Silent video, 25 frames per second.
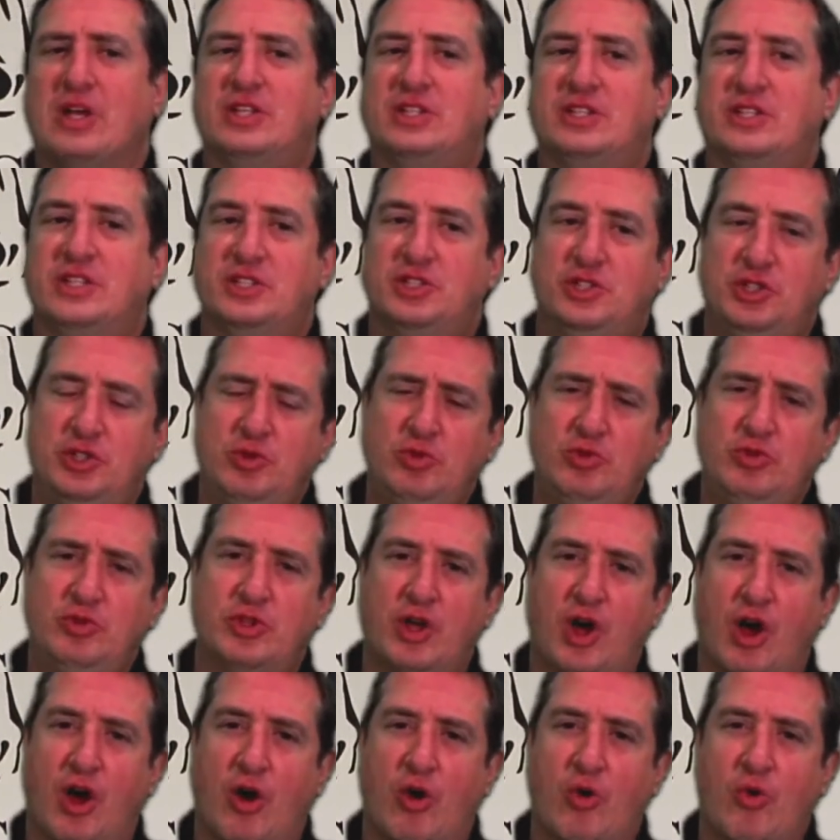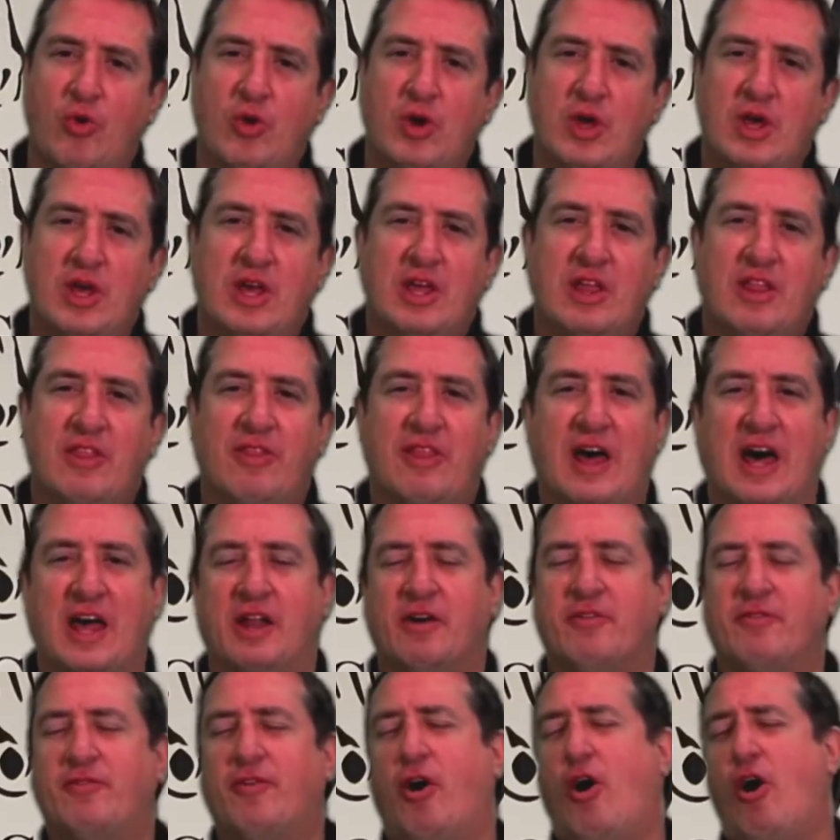Did you know that
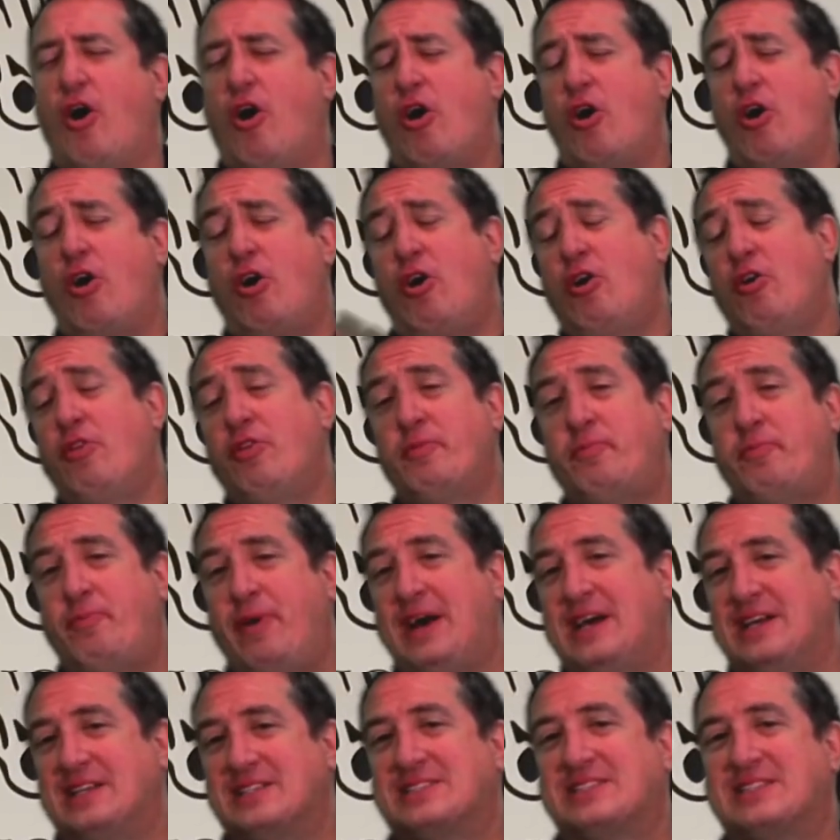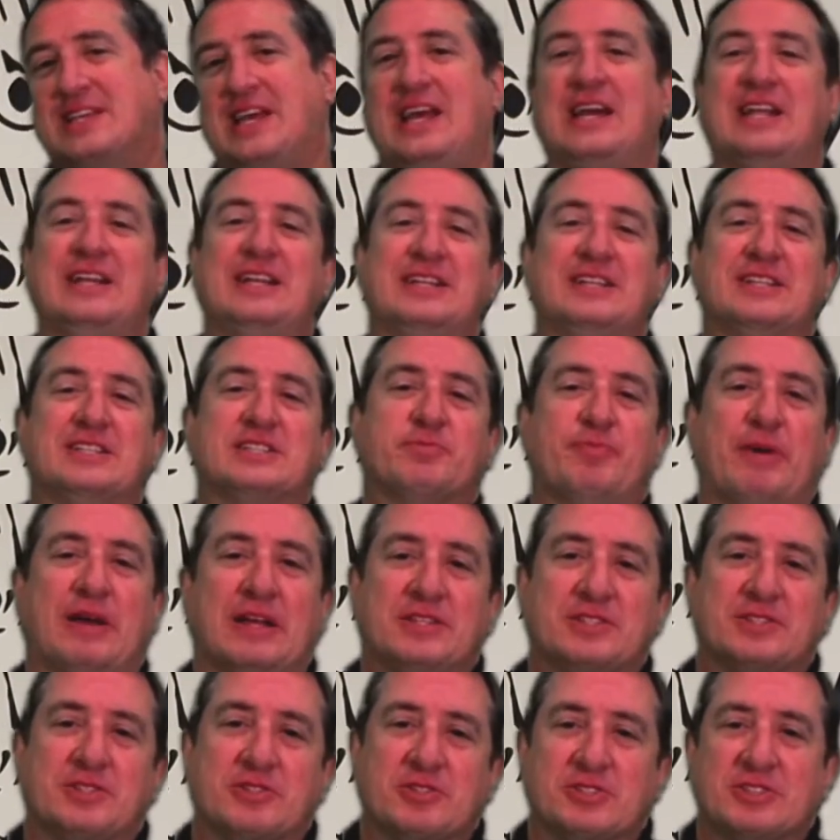of all the Pez candy
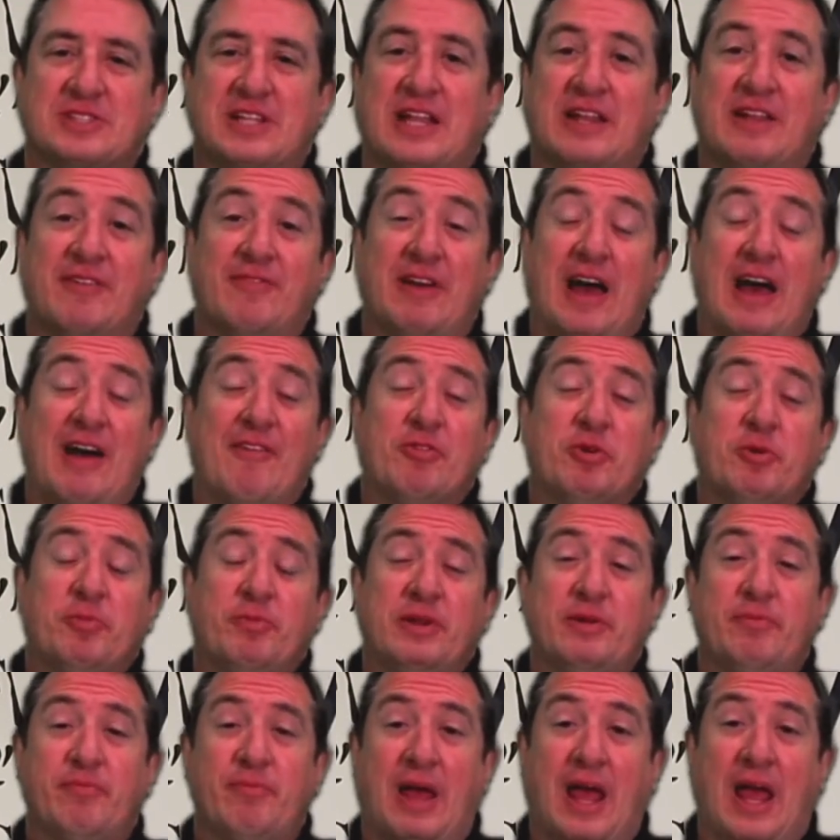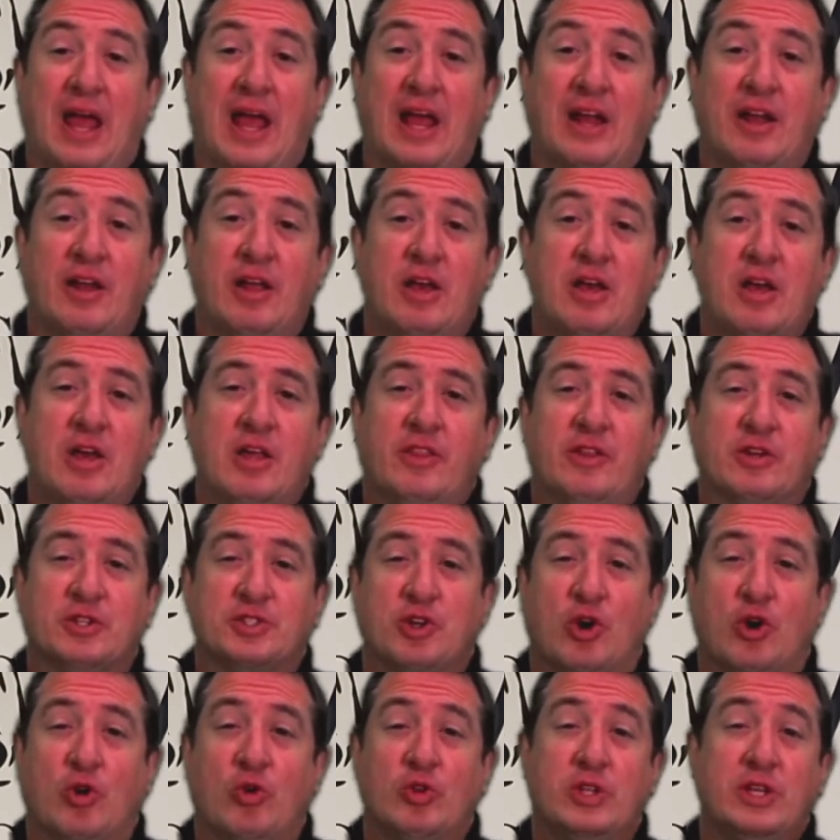dispensers that have ever been made, there's
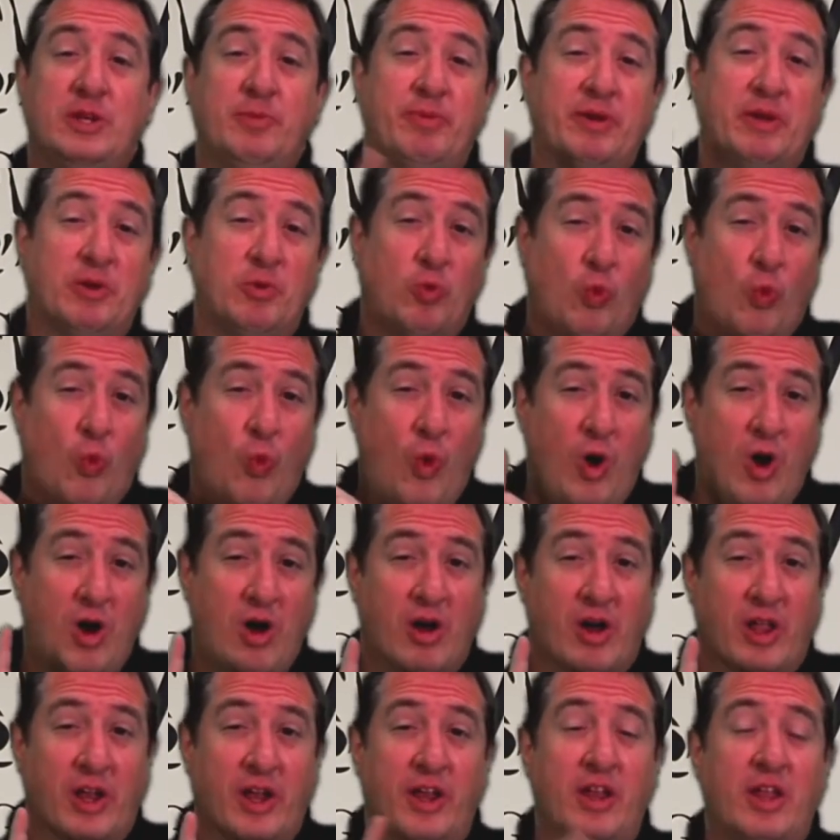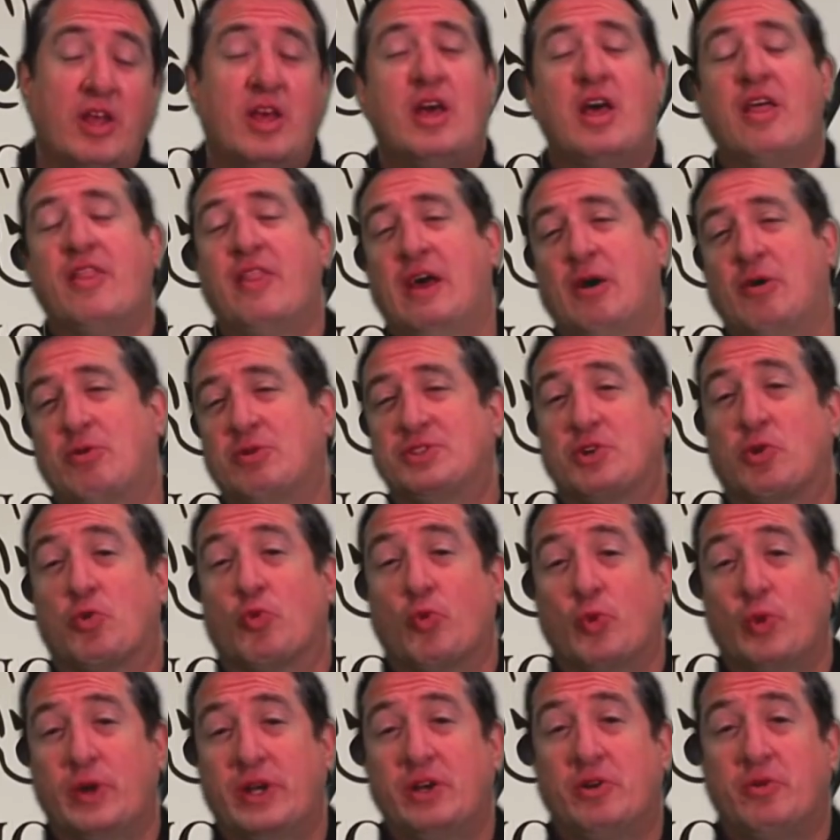only been one that was a
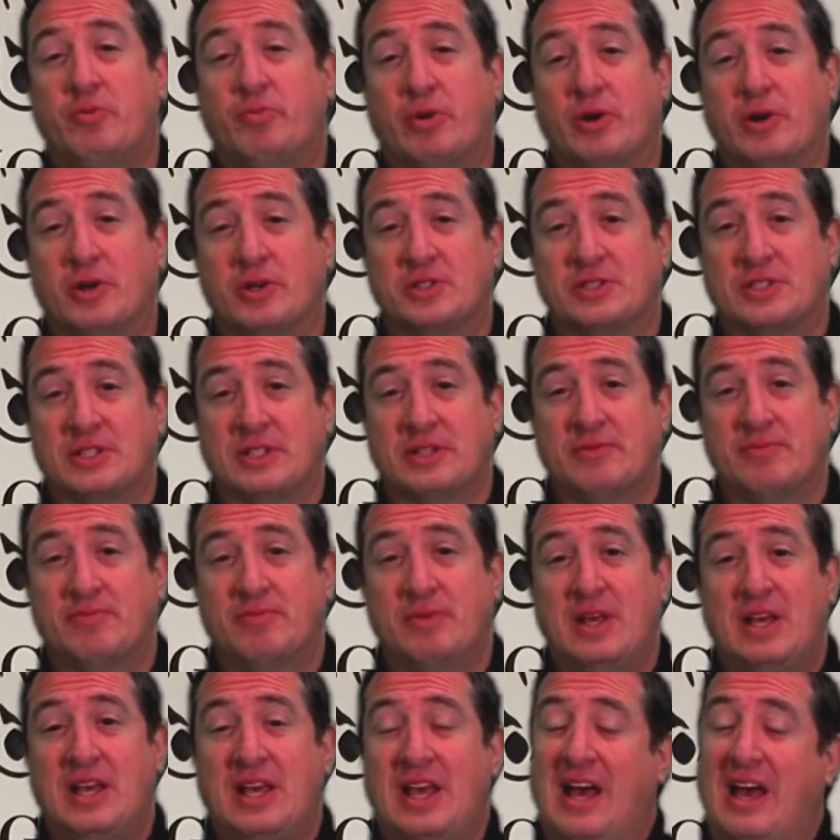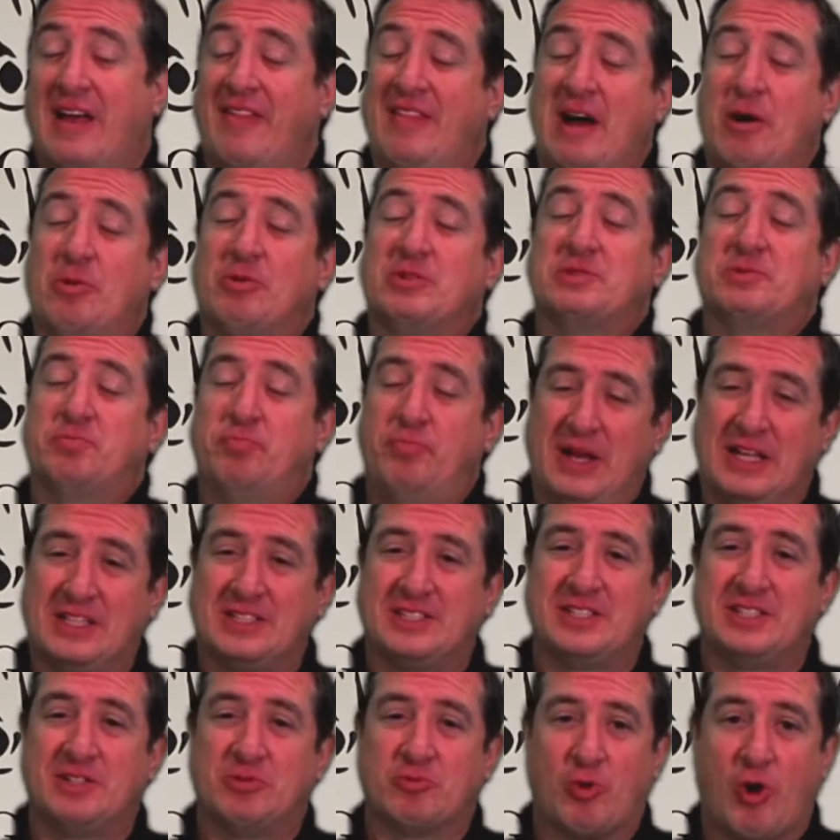real person. And that was
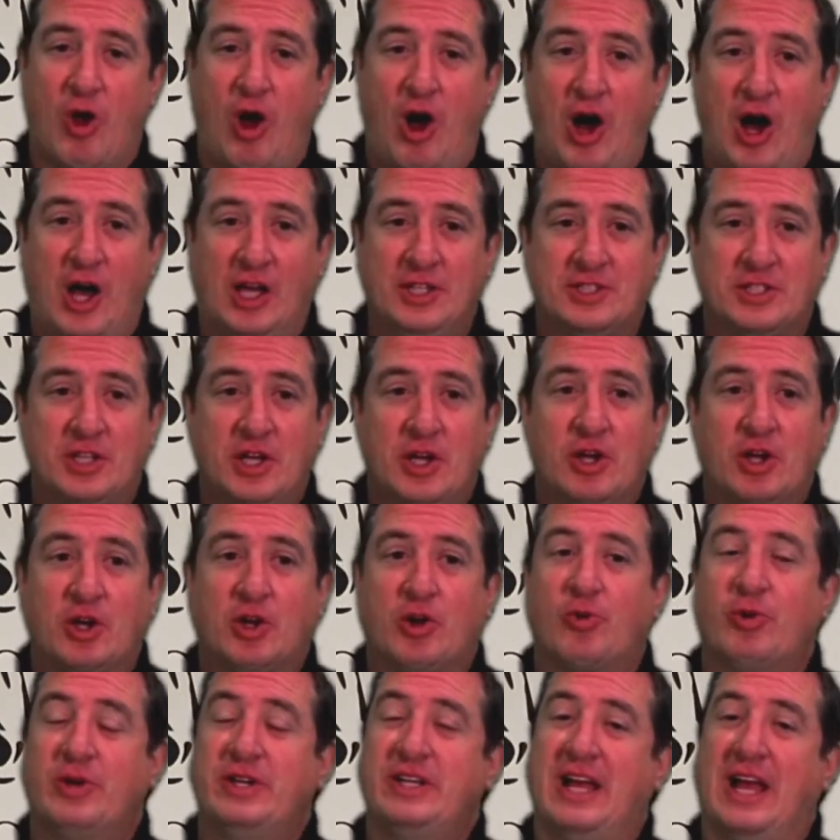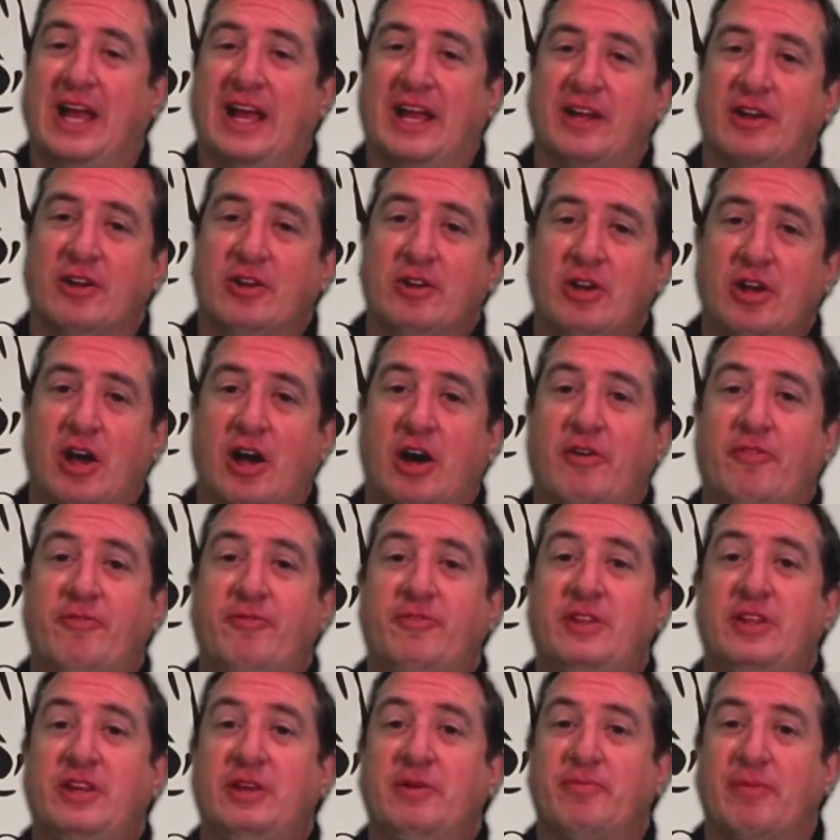Betsy Ross, creator of
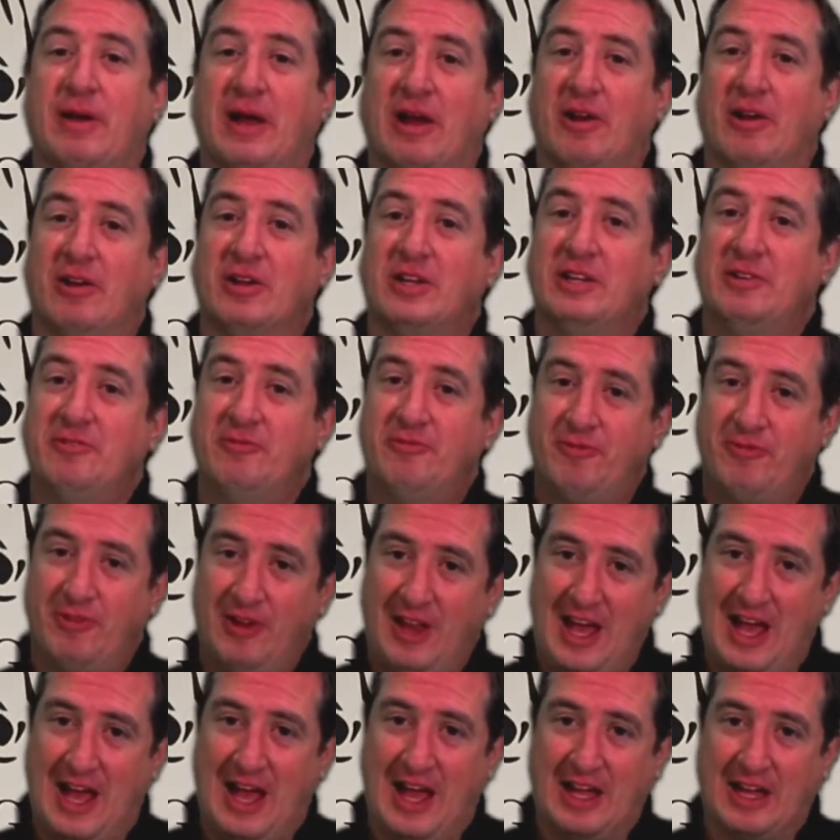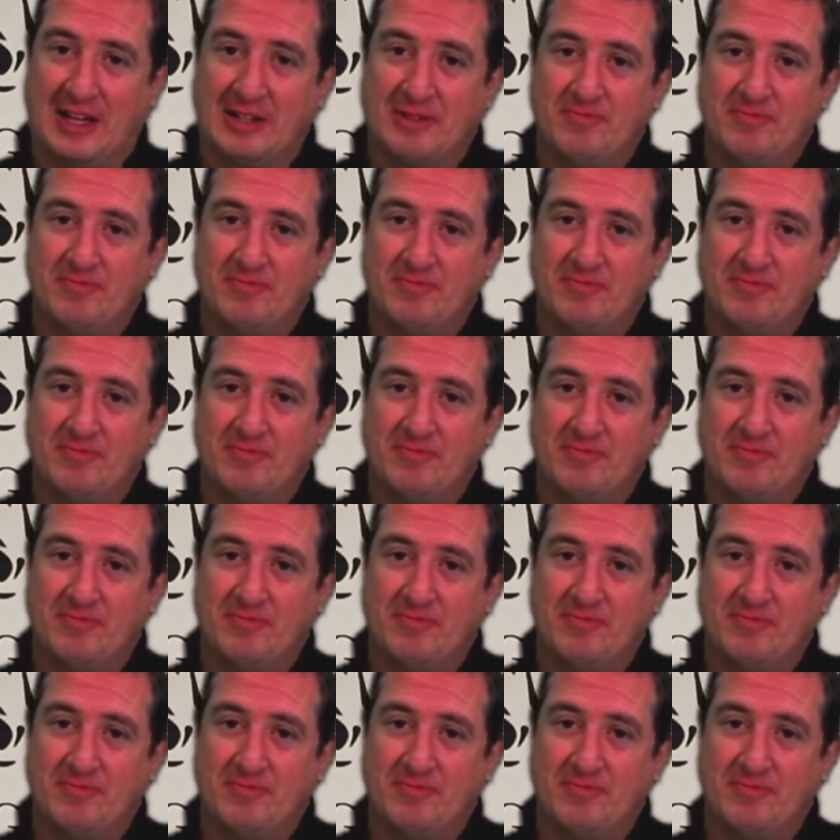the American flag.